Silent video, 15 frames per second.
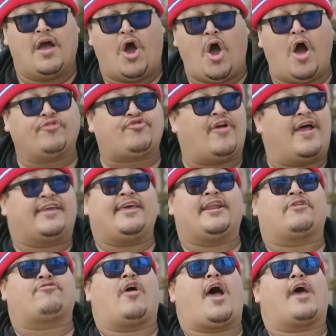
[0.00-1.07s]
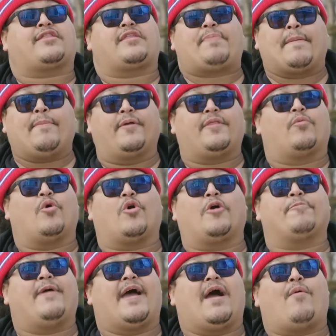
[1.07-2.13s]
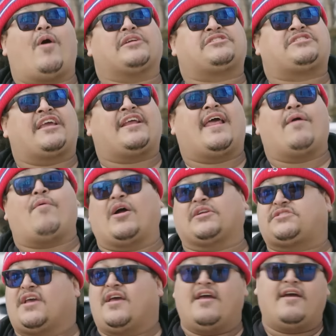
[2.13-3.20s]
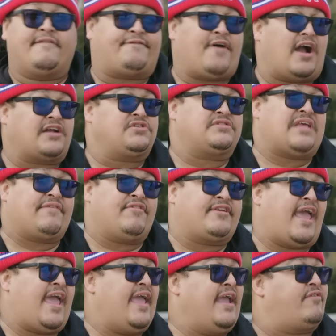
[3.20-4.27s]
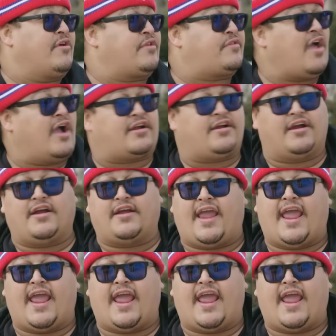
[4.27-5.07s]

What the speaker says: I'll try to get across to people in the world, man. I watch CNN, I watch Fox News every day, Chris Tucker,